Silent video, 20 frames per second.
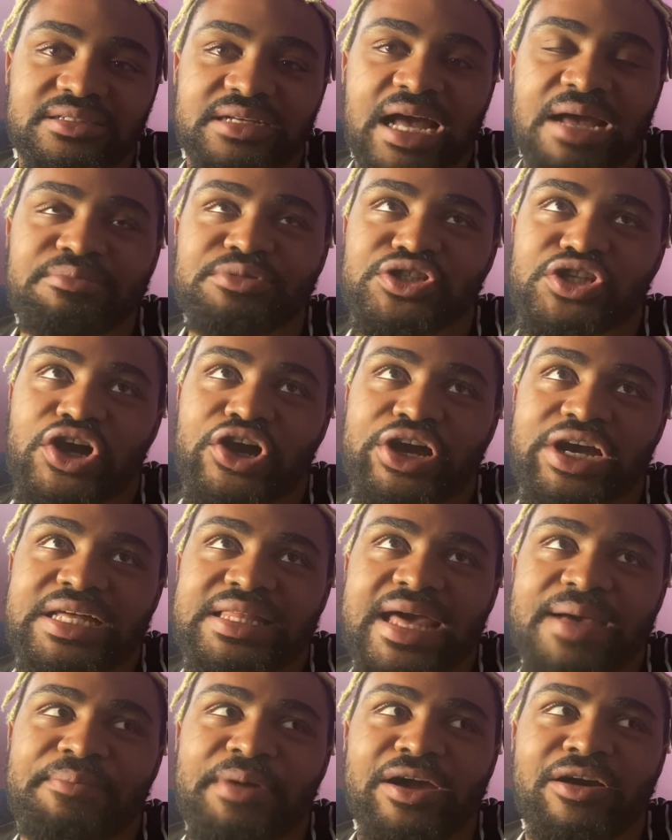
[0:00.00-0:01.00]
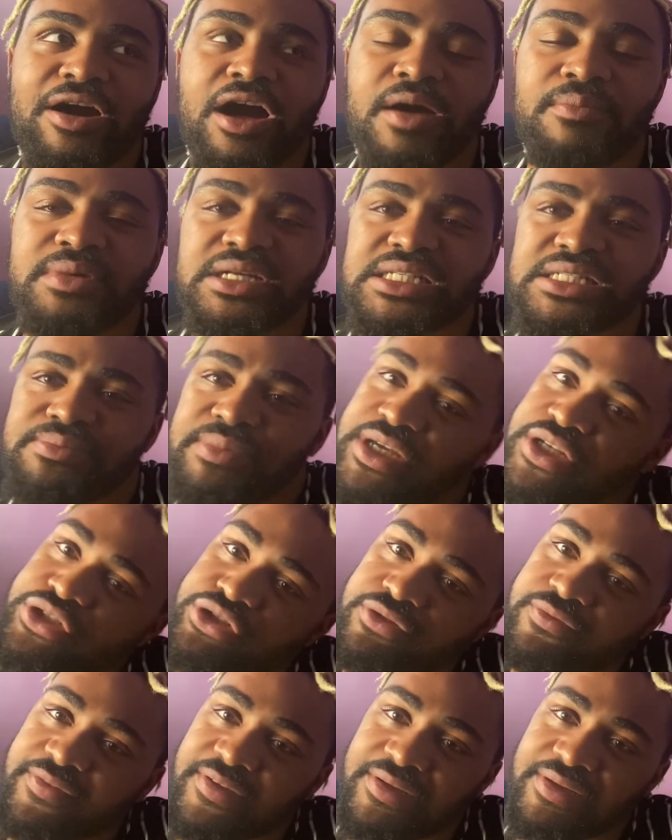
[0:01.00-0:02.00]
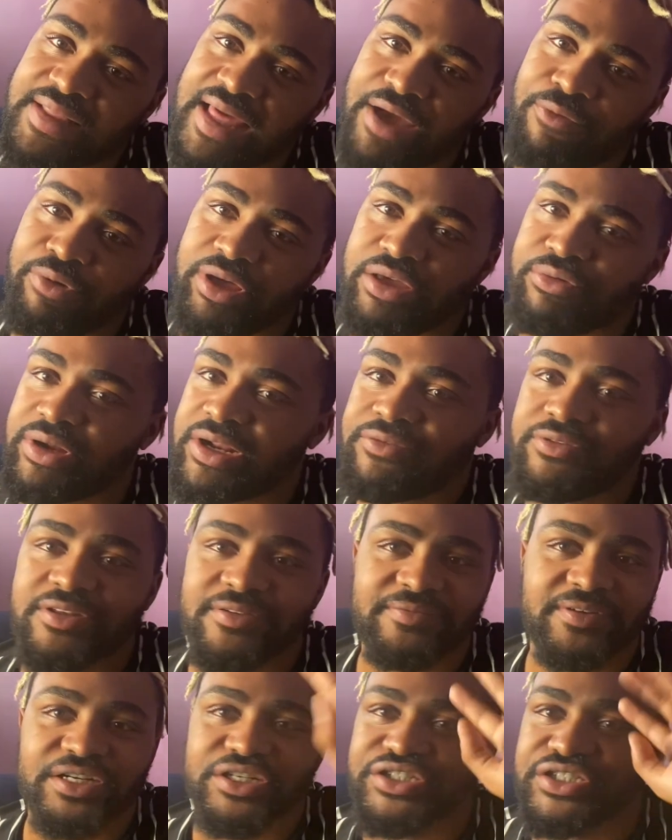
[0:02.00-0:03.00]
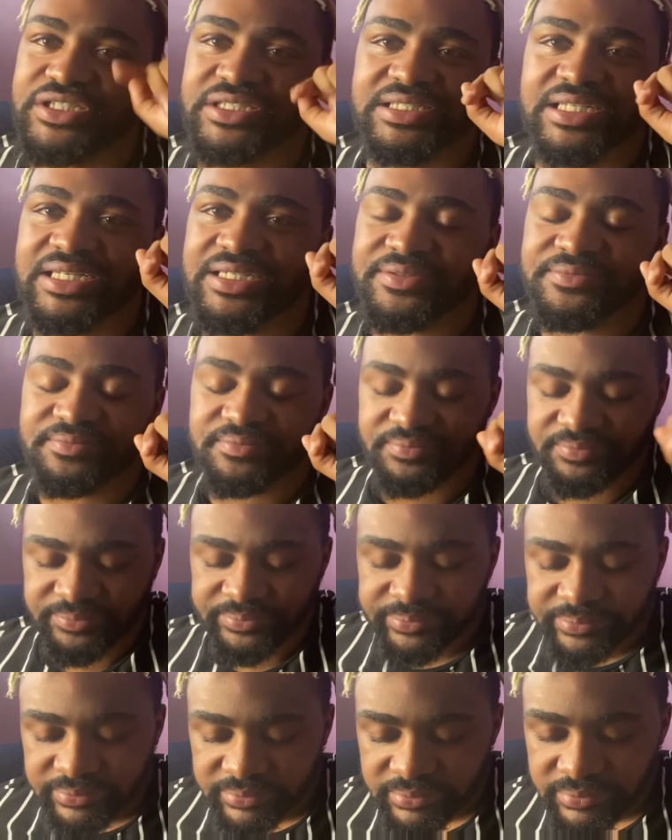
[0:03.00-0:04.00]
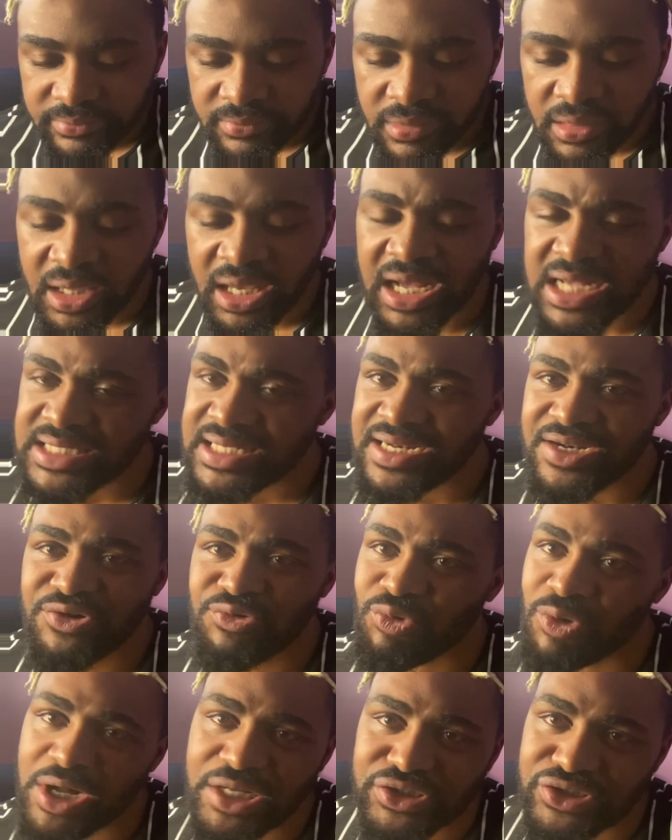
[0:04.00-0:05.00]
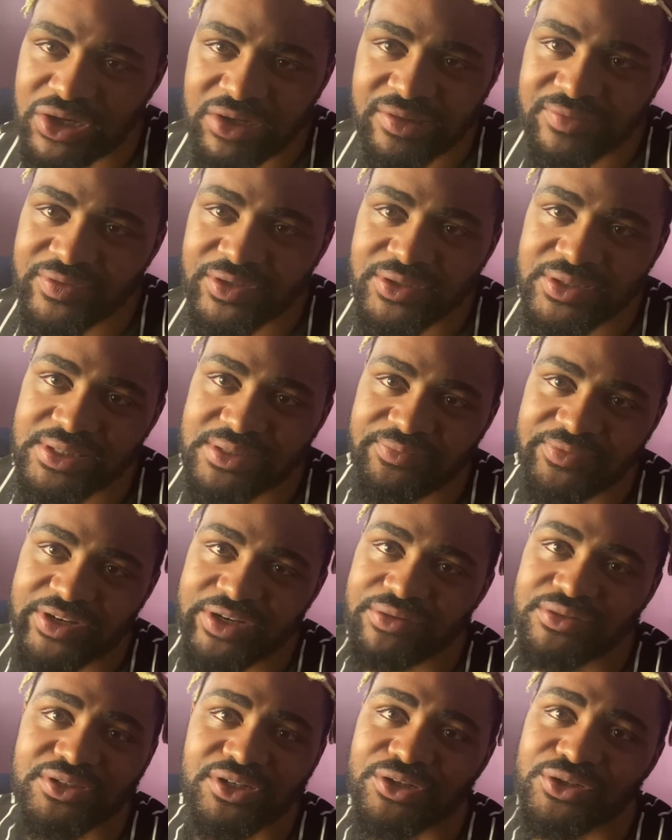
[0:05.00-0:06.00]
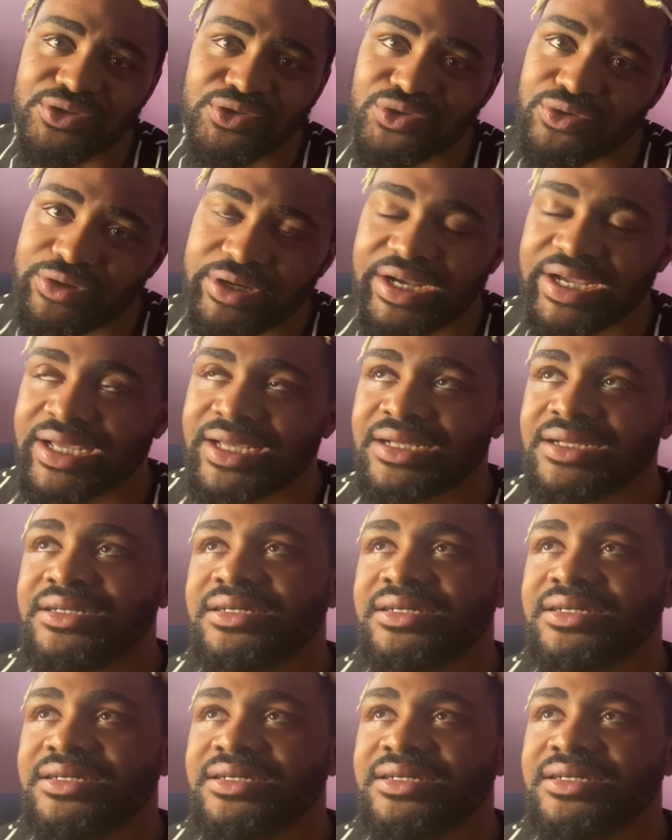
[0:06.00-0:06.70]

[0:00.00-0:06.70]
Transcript: I'm sorry that my comments made you feel that way. Whatever the fuck she said. Because I didn't watch all of those videos on her story.